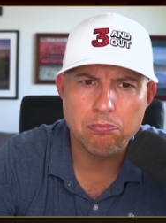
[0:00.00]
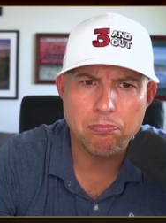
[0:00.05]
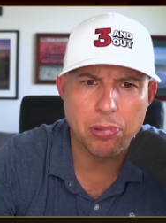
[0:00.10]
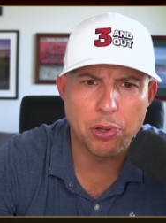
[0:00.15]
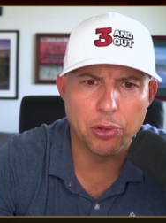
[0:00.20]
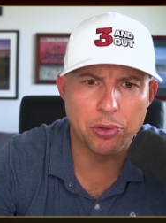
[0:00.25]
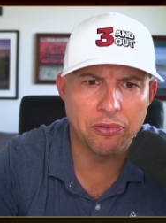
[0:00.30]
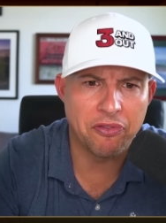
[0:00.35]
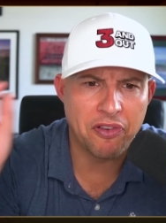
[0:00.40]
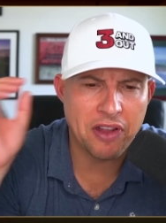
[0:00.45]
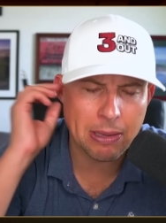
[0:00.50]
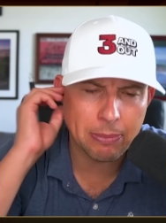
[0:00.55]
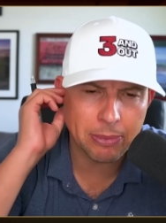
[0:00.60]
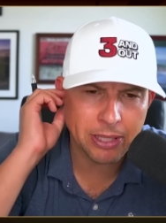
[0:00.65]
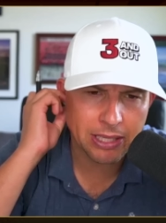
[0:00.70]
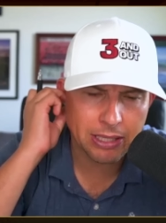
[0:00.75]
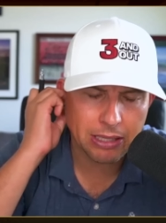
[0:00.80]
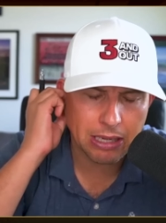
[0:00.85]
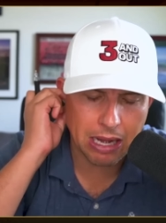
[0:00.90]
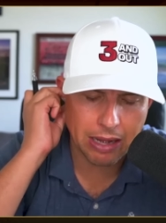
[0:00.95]
Build a
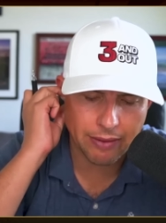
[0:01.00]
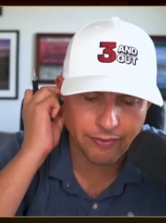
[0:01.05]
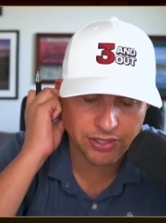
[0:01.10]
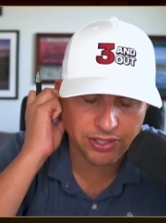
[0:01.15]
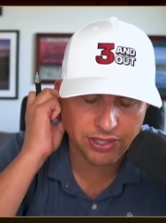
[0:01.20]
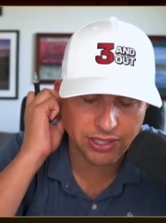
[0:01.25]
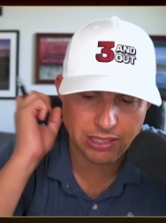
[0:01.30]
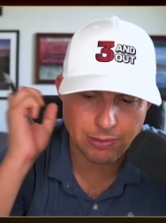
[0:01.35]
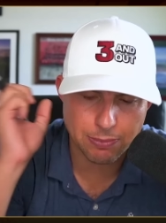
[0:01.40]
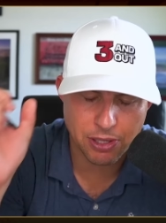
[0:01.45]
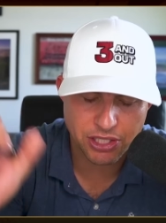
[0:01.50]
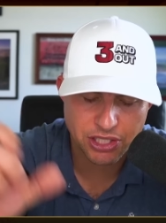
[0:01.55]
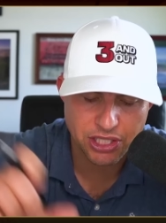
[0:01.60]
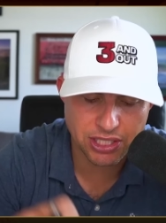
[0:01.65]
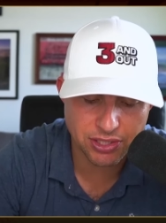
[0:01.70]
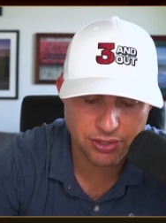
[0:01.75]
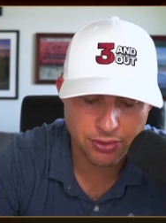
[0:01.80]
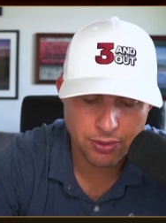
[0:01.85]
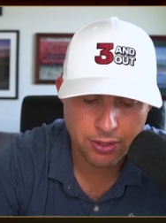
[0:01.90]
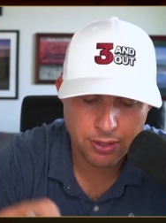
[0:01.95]
family. Obviously, it's much
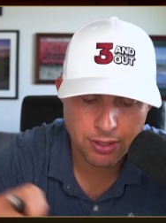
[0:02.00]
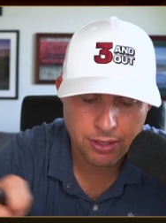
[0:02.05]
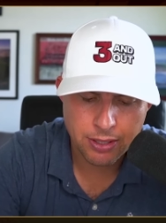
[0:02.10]
easier.